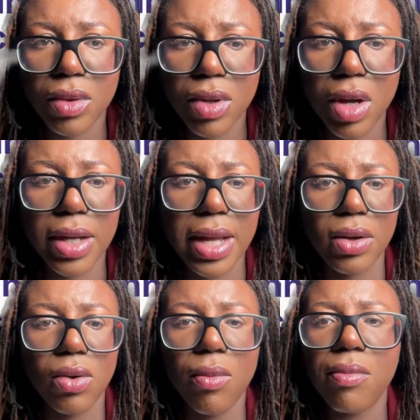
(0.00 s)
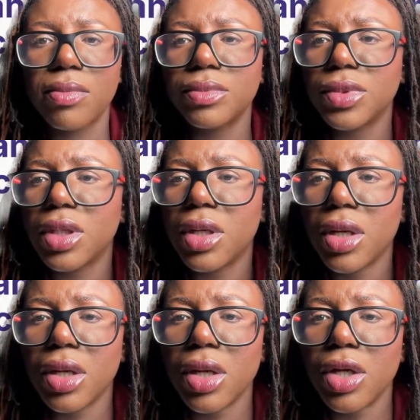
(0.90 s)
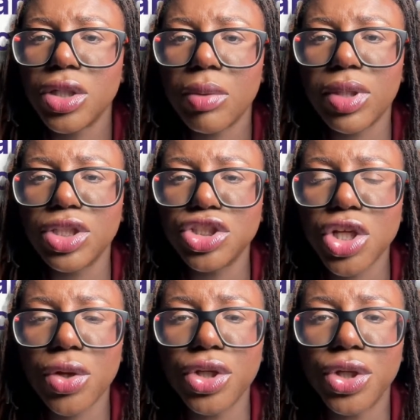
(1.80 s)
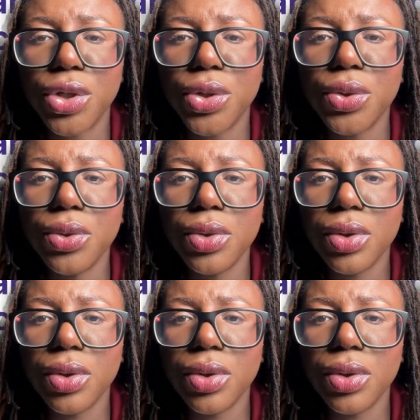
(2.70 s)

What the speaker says: Okay, cool. So I'm gonna show you,